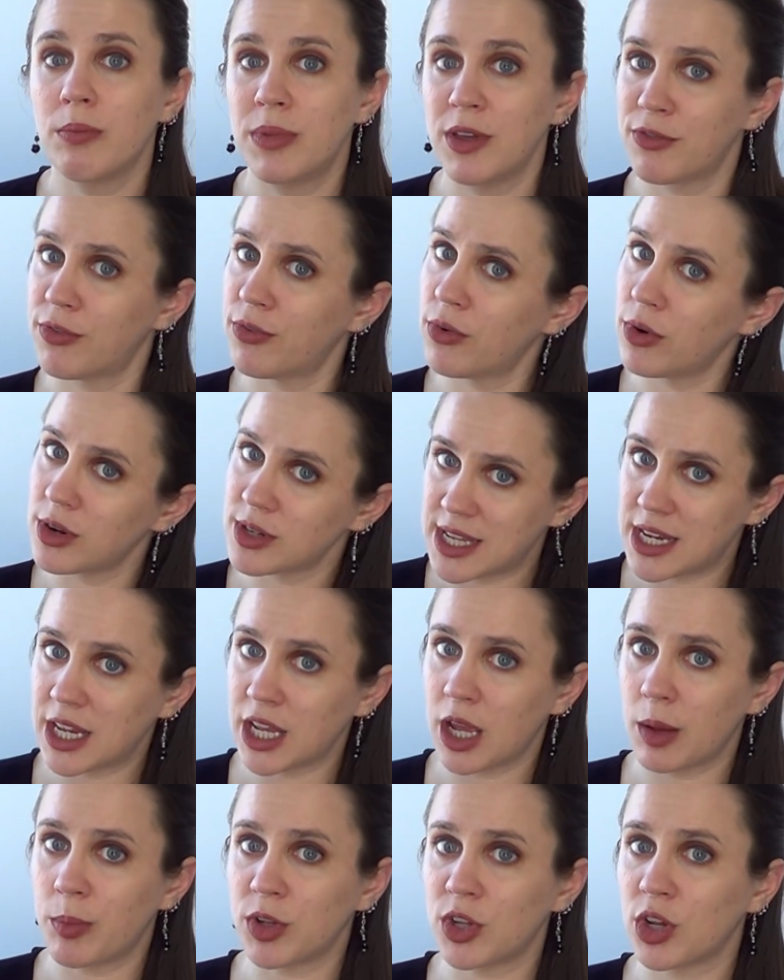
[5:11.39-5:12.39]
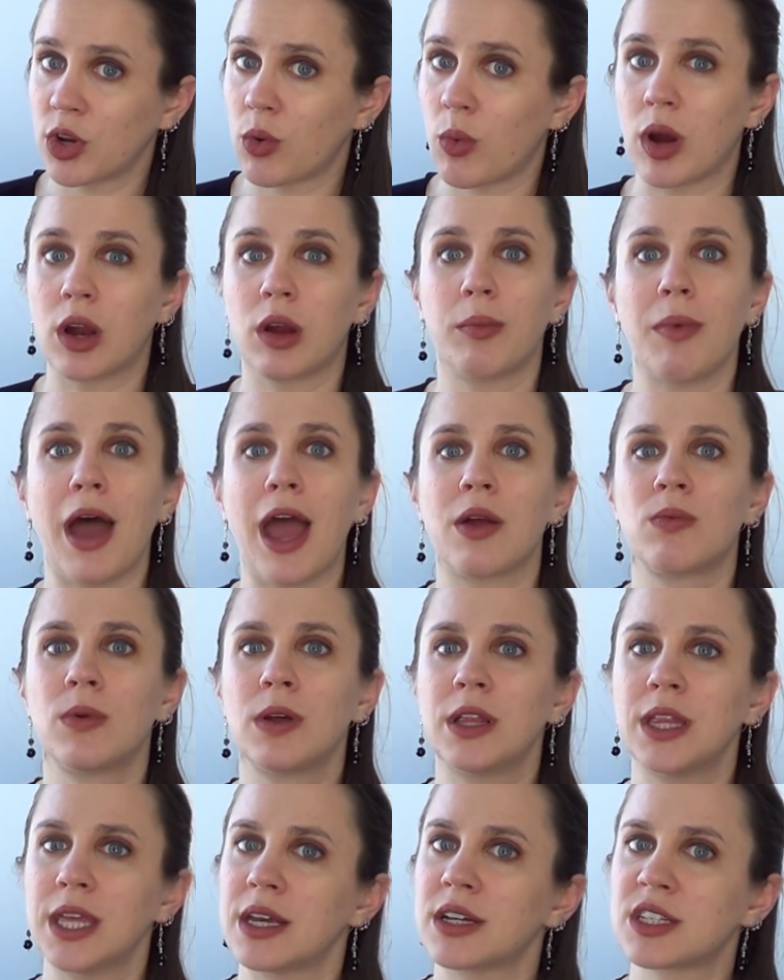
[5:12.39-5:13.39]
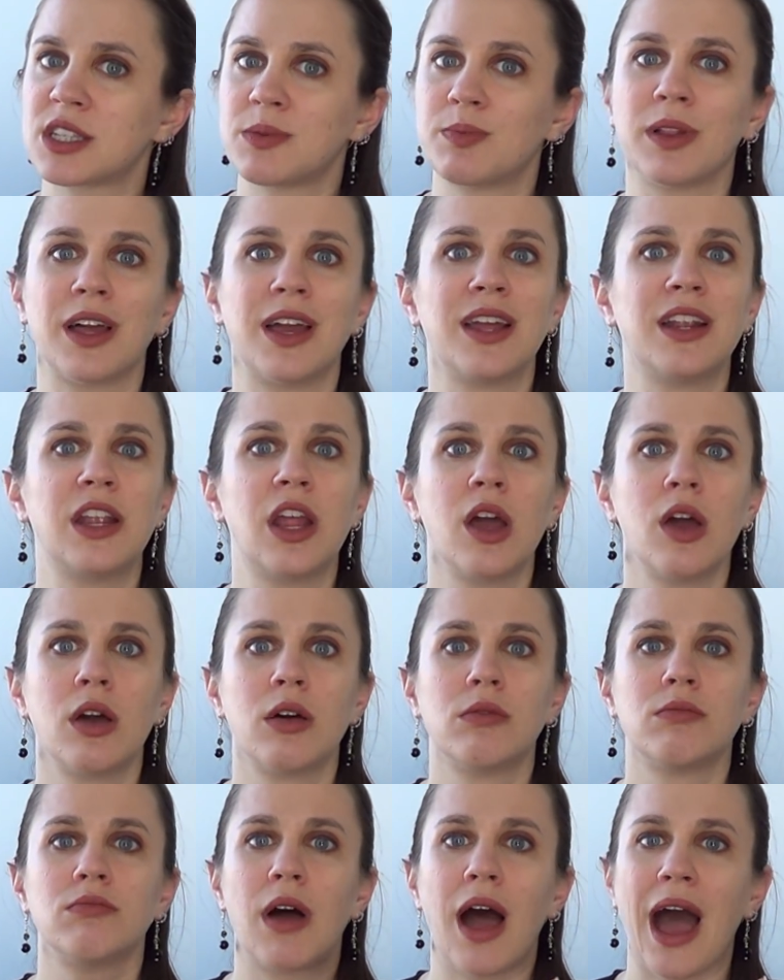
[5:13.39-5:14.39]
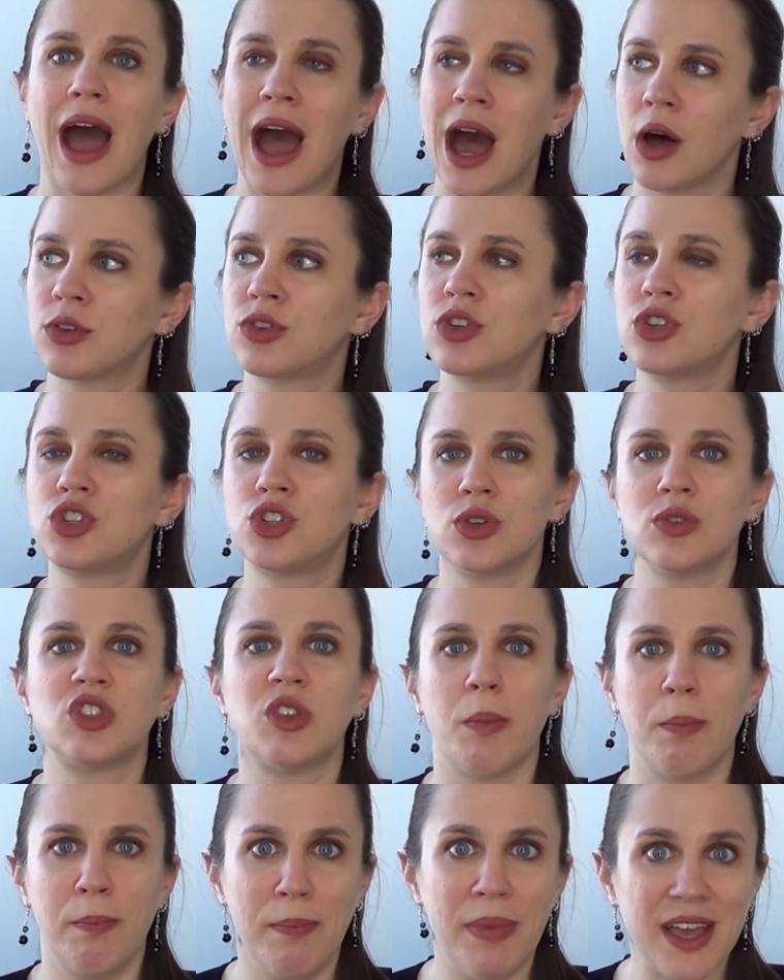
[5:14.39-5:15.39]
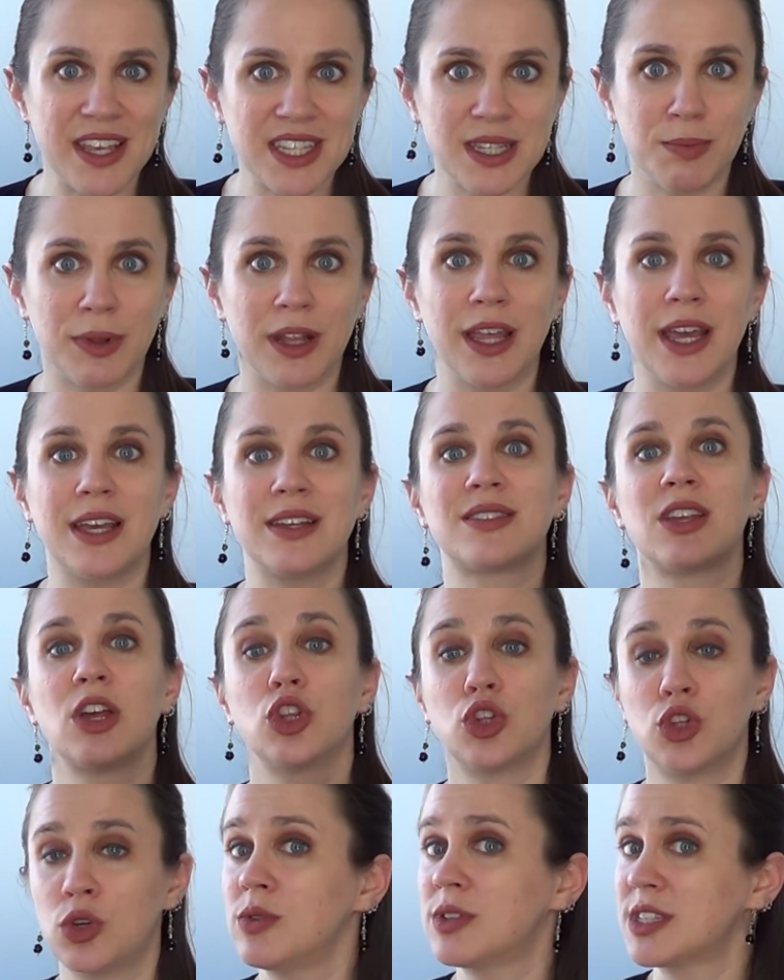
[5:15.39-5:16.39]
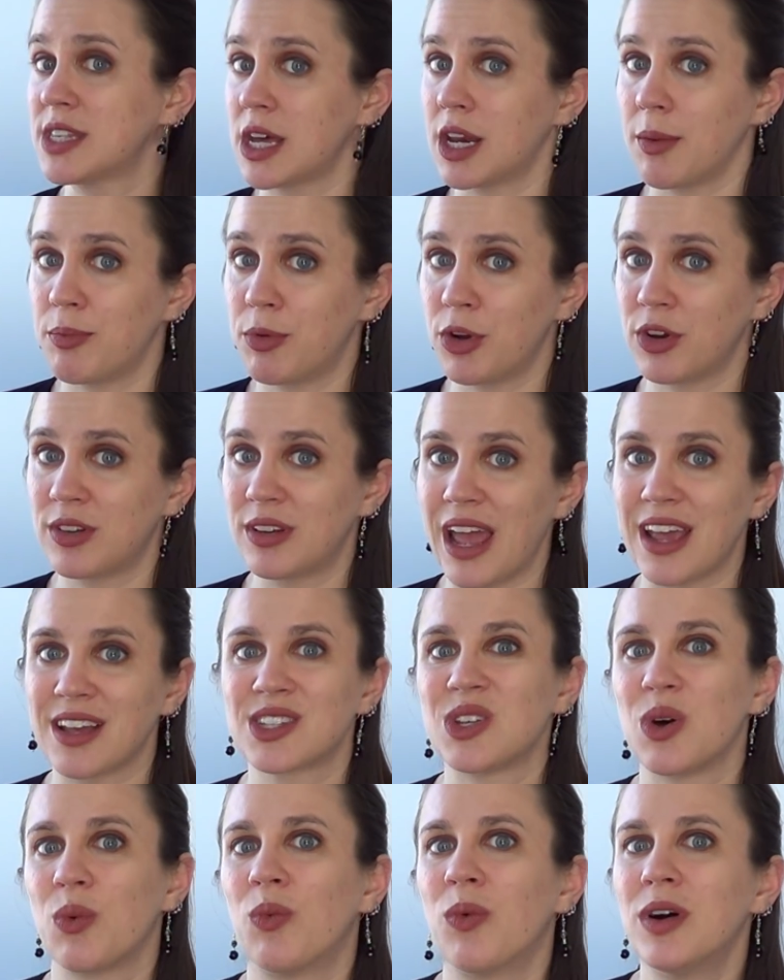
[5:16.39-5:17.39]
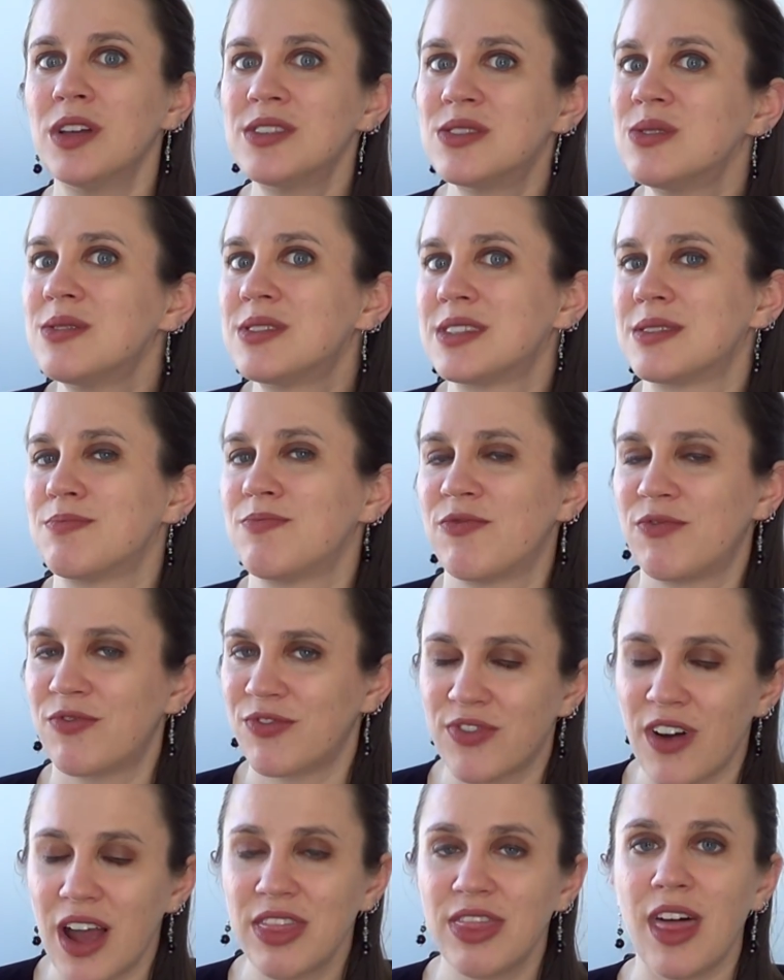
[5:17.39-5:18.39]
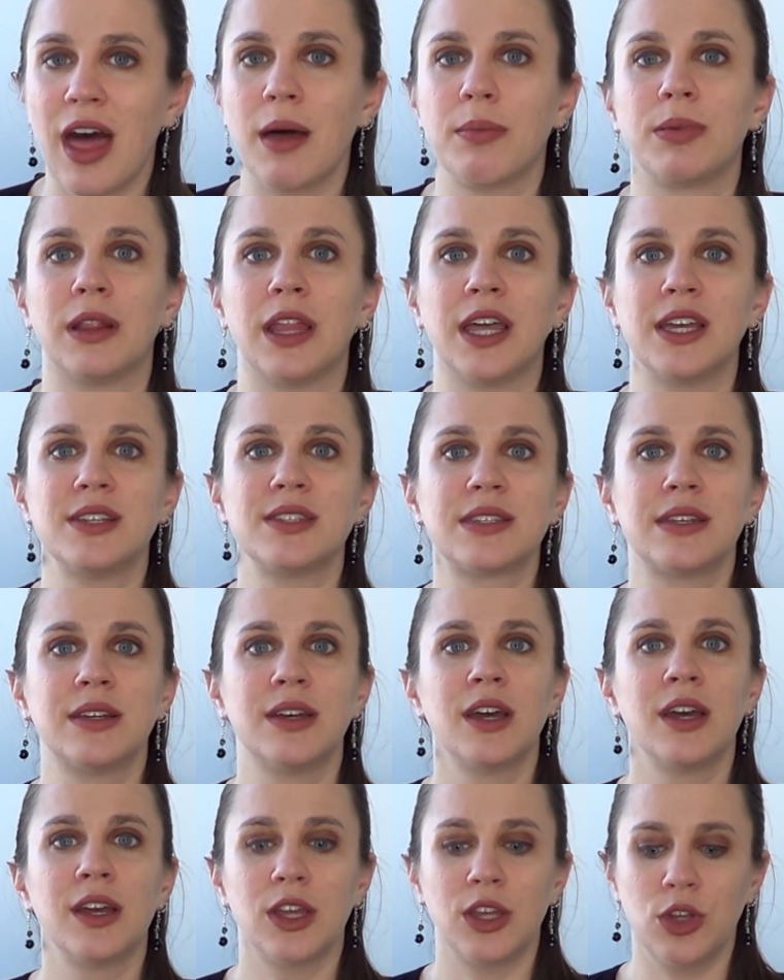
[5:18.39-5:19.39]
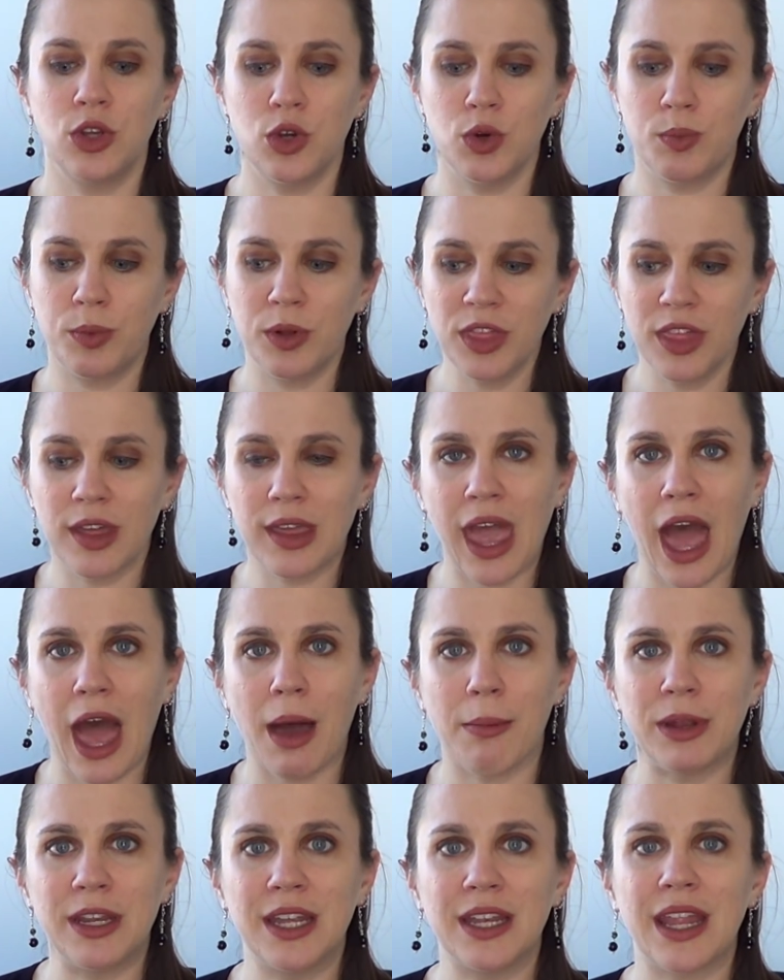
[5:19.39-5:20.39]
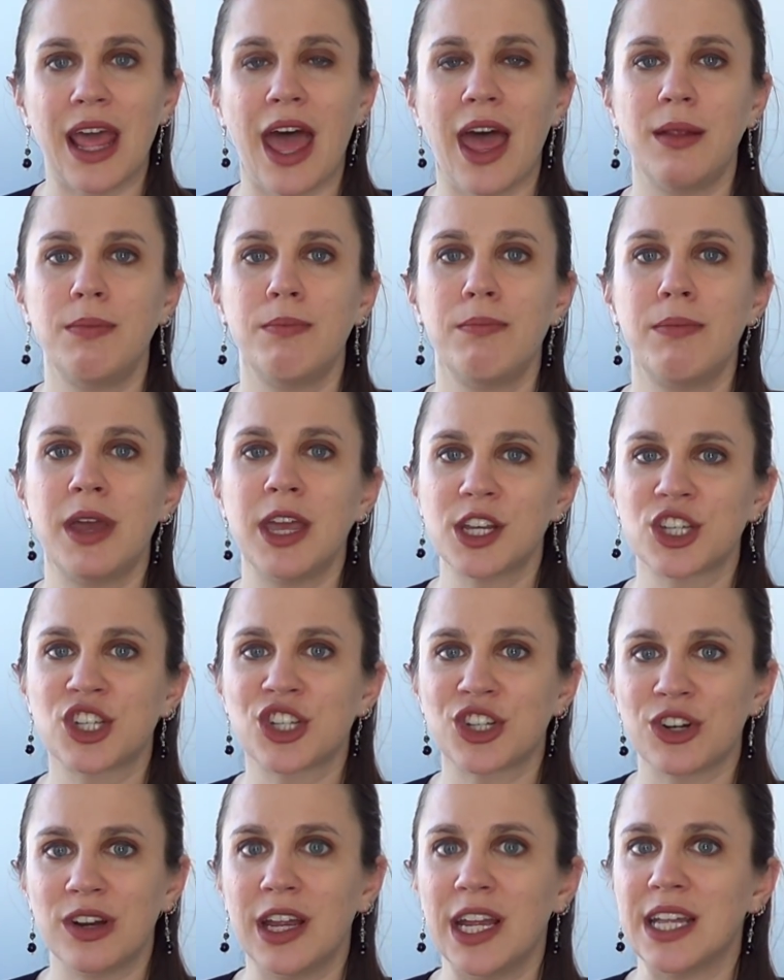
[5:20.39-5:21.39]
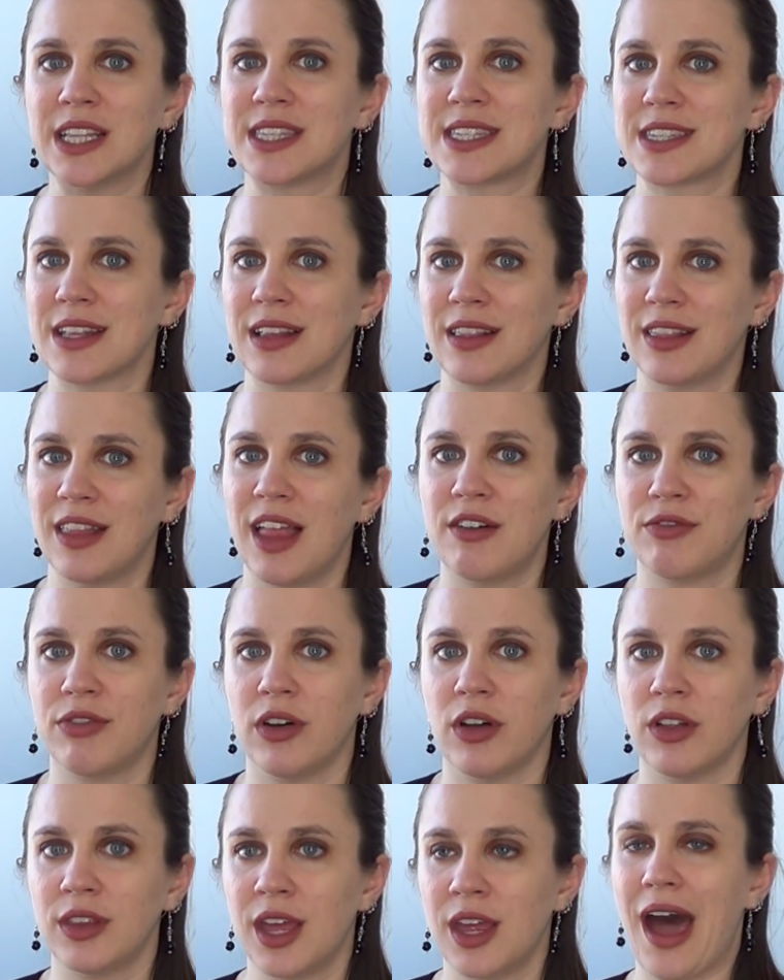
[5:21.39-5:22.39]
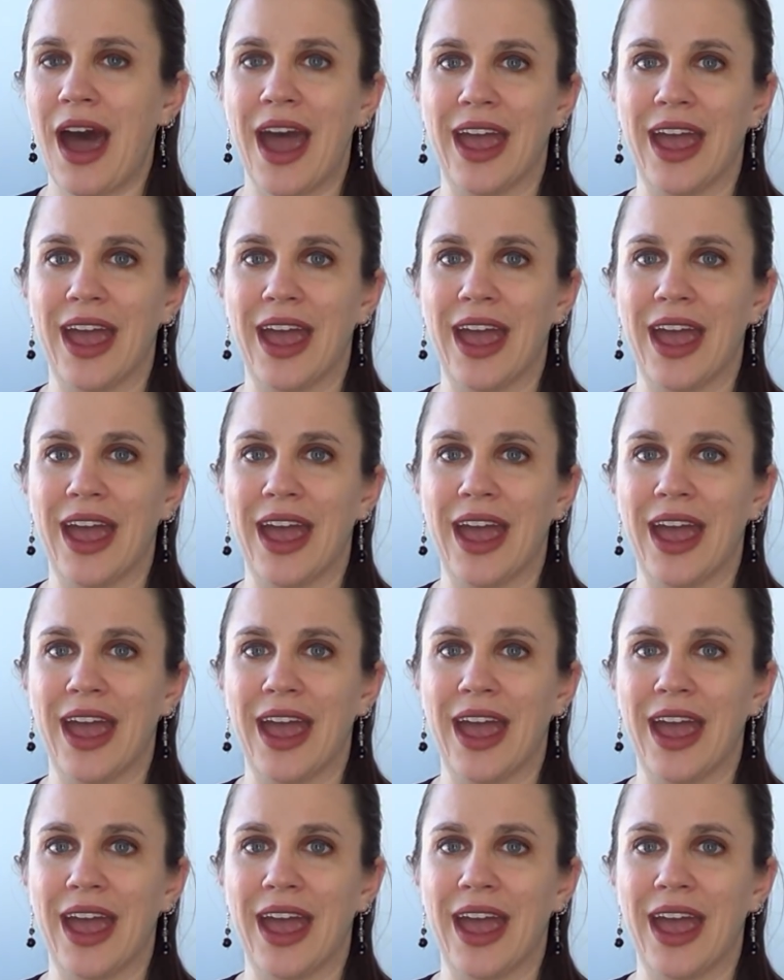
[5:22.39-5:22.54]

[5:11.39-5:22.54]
before setting up an aquarium, I really explained how to choose the best place to set up your tank. So once you find that place, you put the cabinet and make sure it's leveled.